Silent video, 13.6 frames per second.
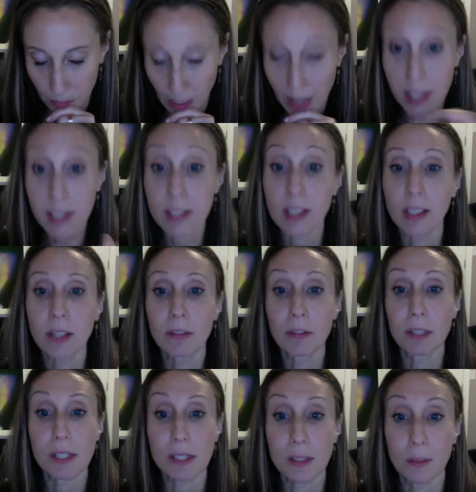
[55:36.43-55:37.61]
This
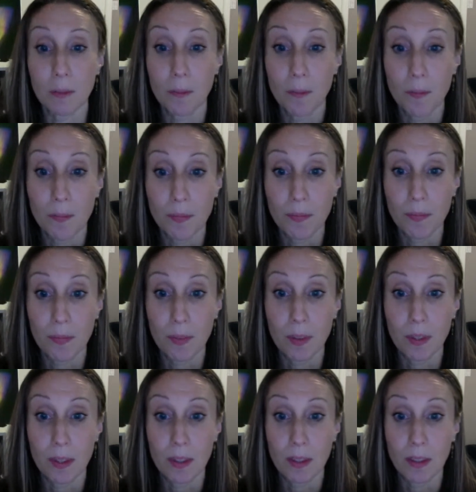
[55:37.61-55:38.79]
deliverance
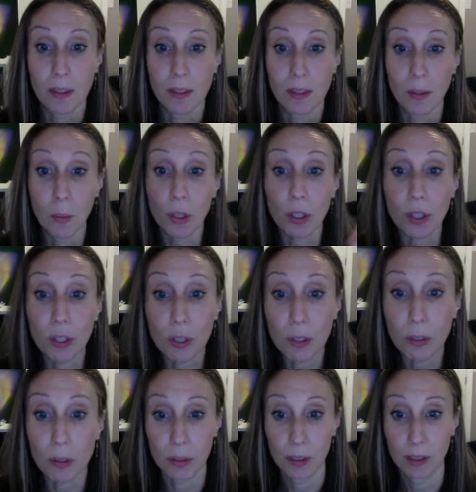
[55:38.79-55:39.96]
where
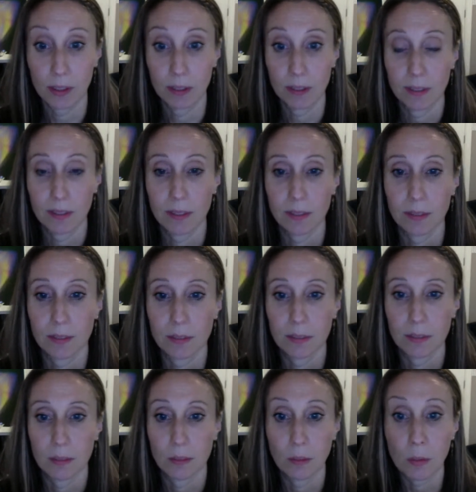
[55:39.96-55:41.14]
Q,
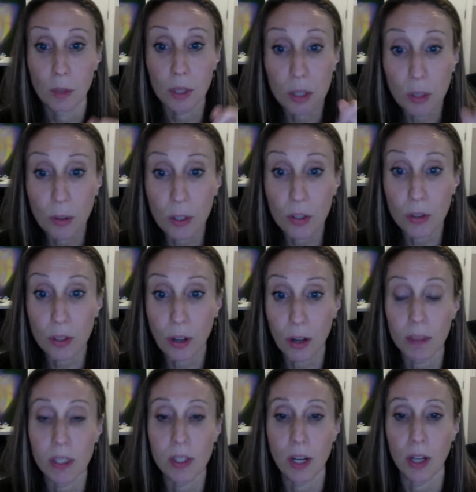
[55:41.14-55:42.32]
where 200
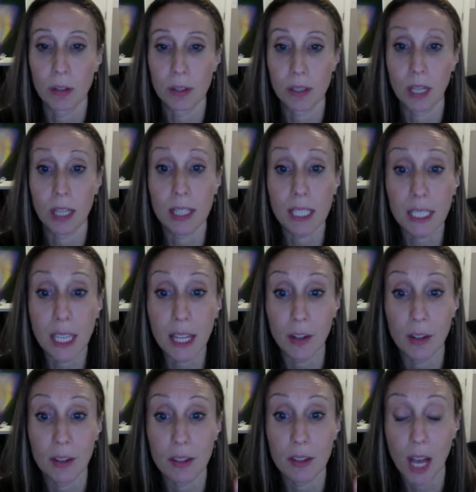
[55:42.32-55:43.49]
Army generals got together
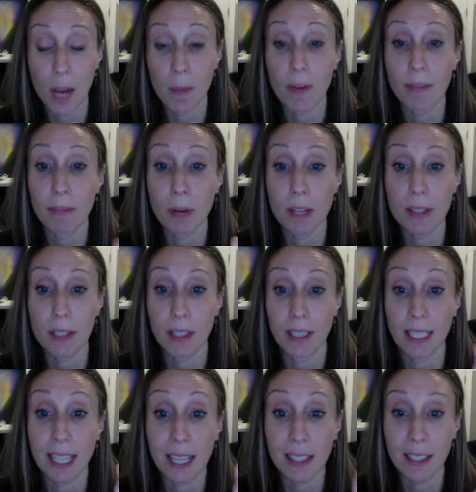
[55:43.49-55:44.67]
in the time of President
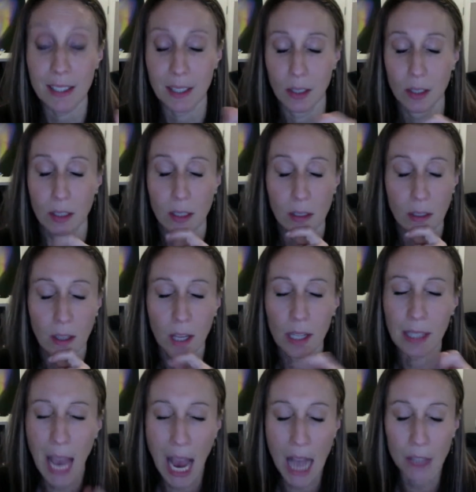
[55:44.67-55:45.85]
Kennedy and
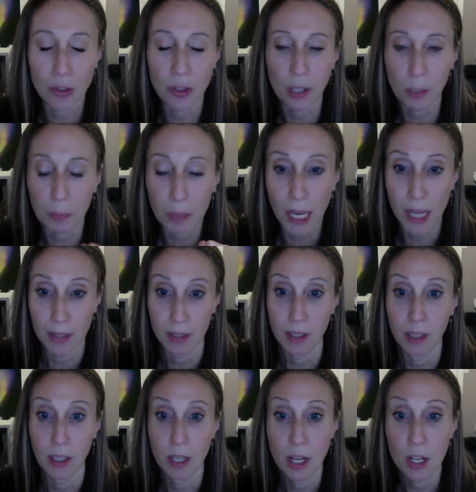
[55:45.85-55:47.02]
hatched a plan
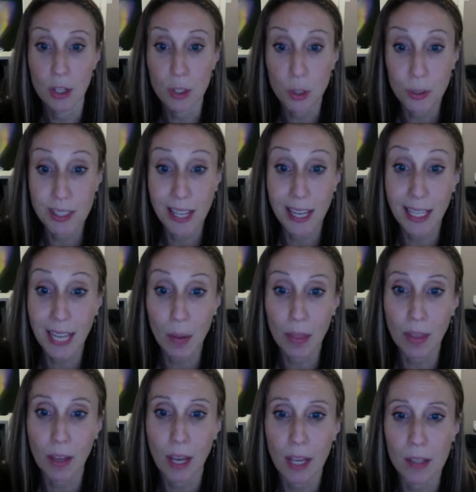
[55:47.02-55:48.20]
to take out
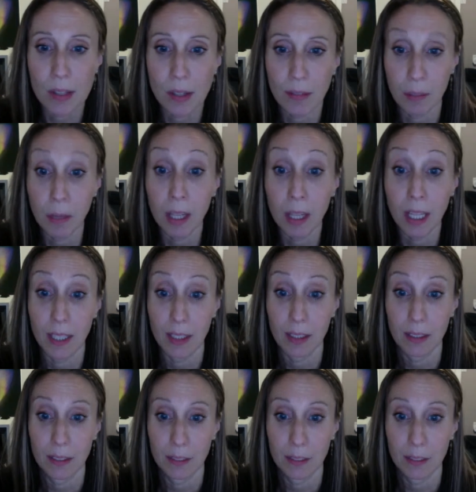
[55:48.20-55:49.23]
the heads of Amalek